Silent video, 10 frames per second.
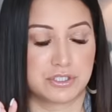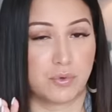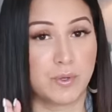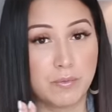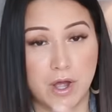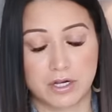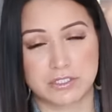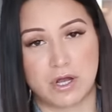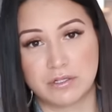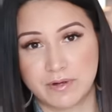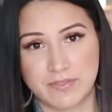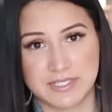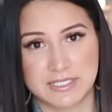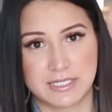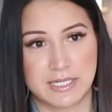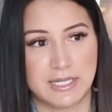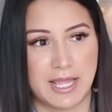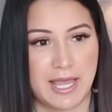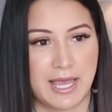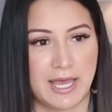so we walked all around the
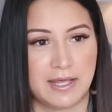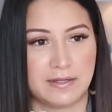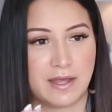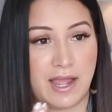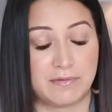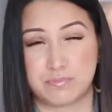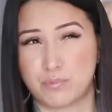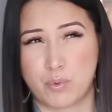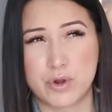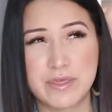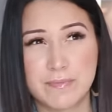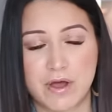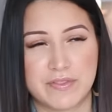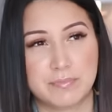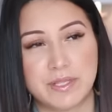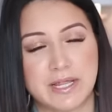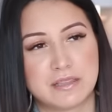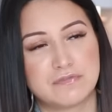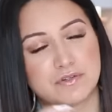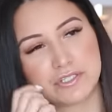city, and I wore them on the
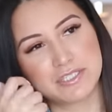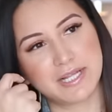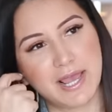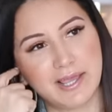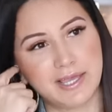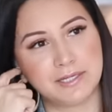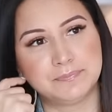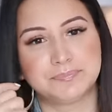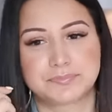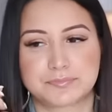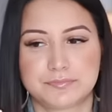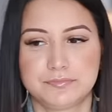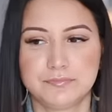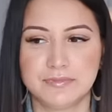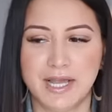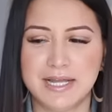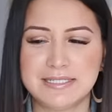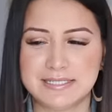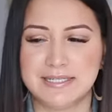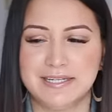plane the first day, and I
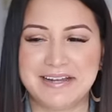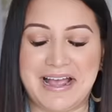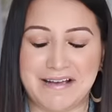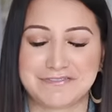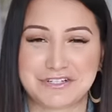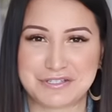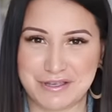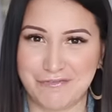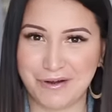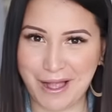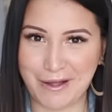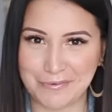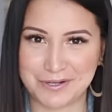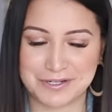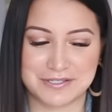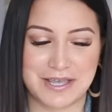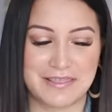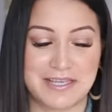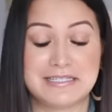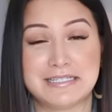did, after several hours,
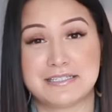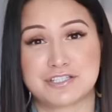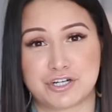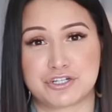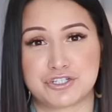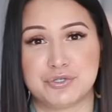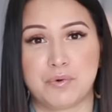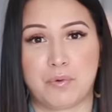they did start to